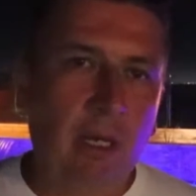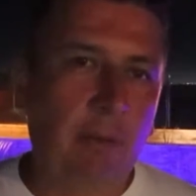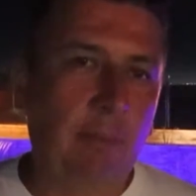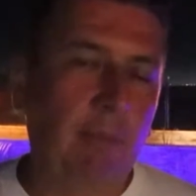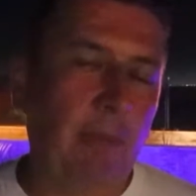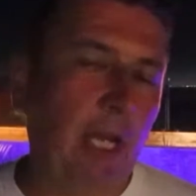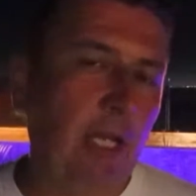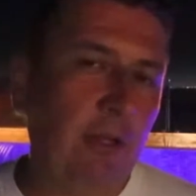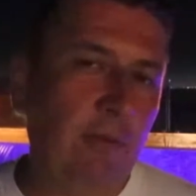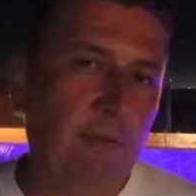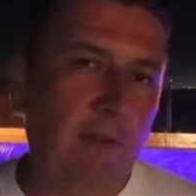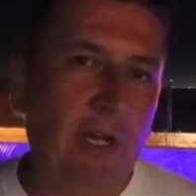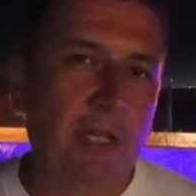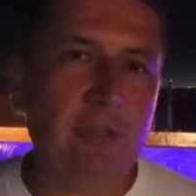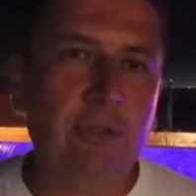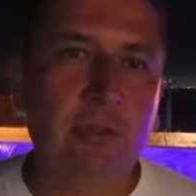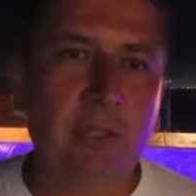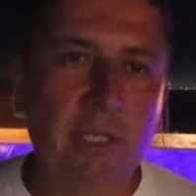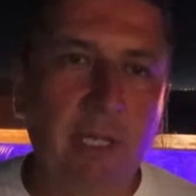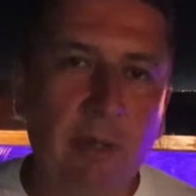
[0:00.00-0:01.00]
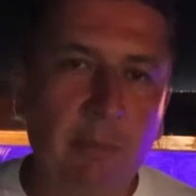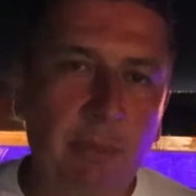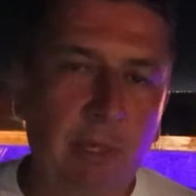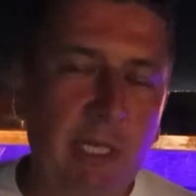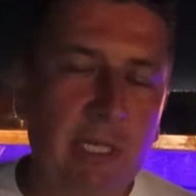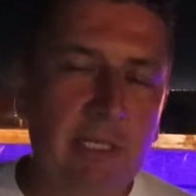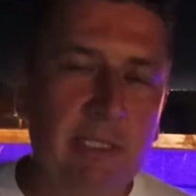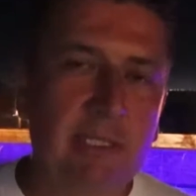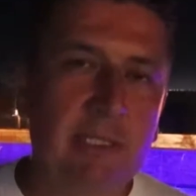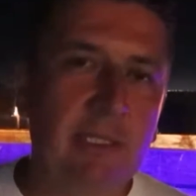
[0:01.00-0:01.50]
manufacturing
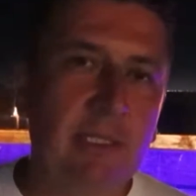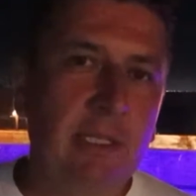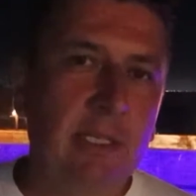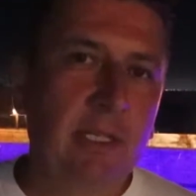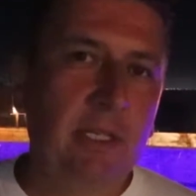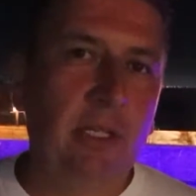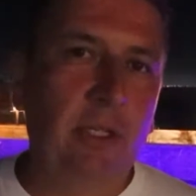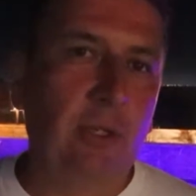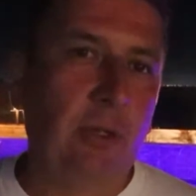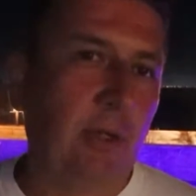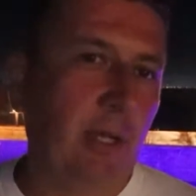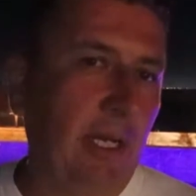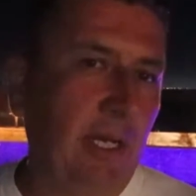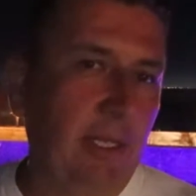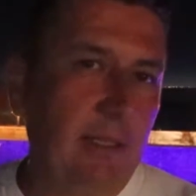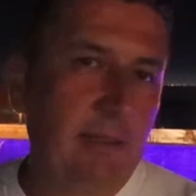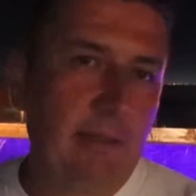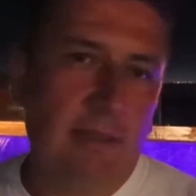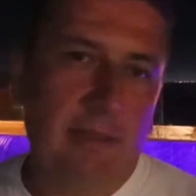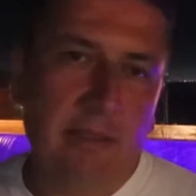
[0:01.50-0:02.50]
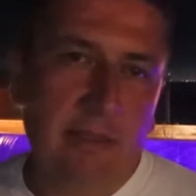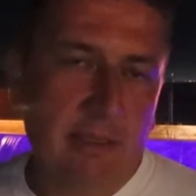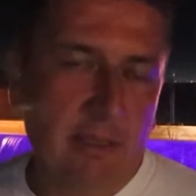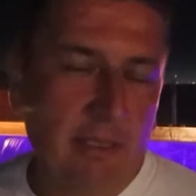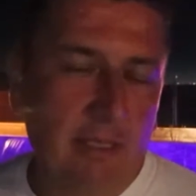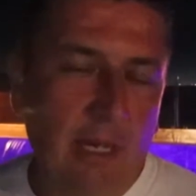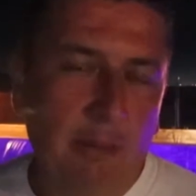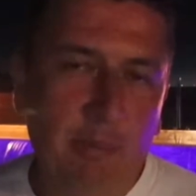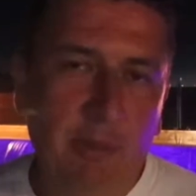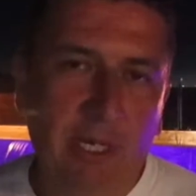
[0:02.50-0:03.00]
companies, like
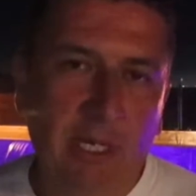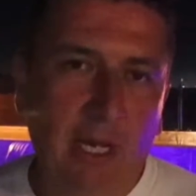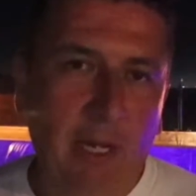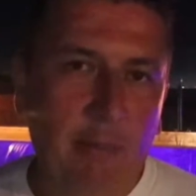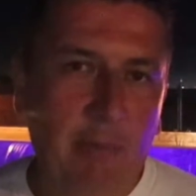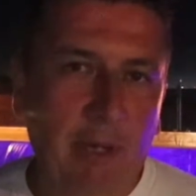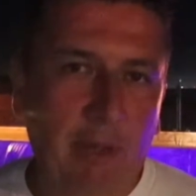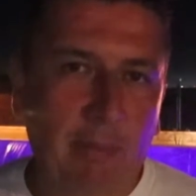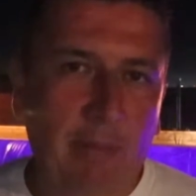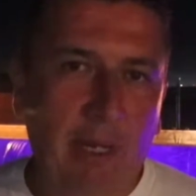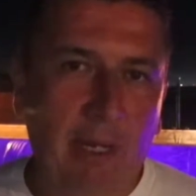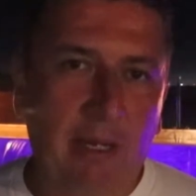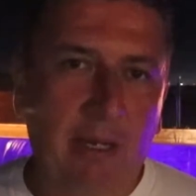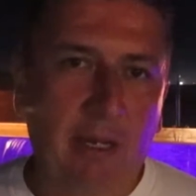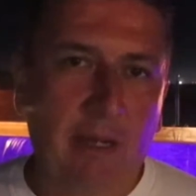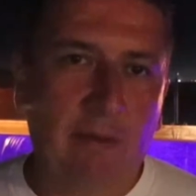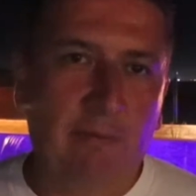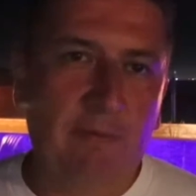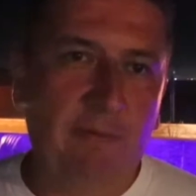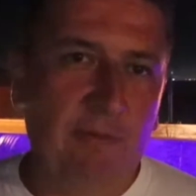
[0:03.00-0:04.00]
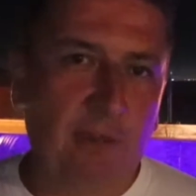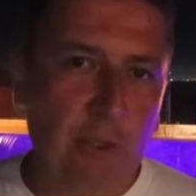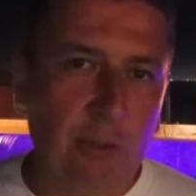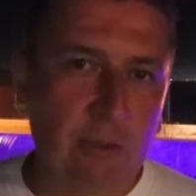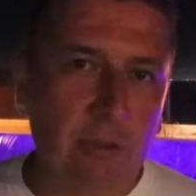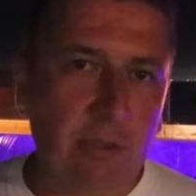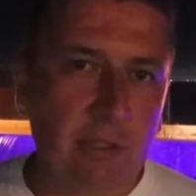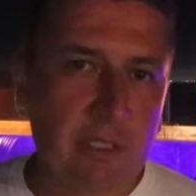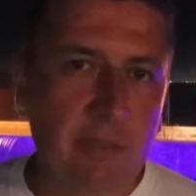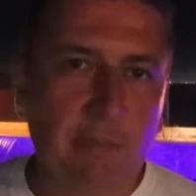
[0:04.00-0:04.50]
the company I bought my
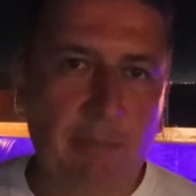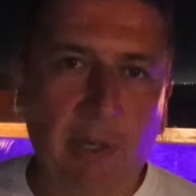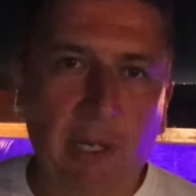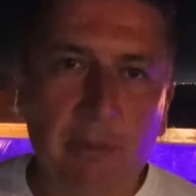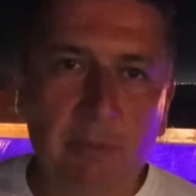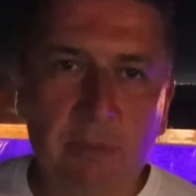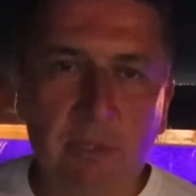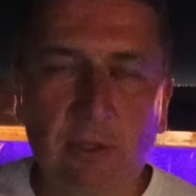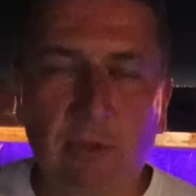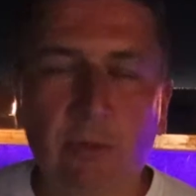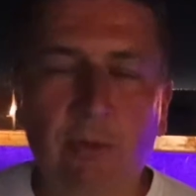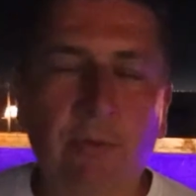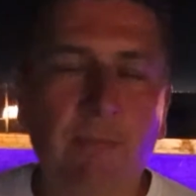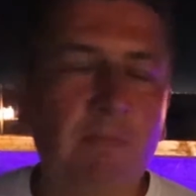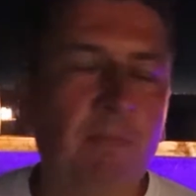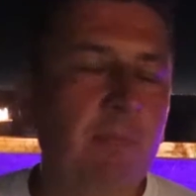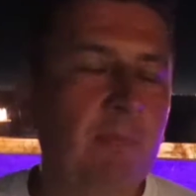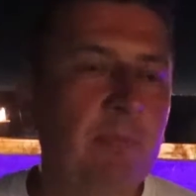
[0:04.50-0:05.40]
filters and pumps through,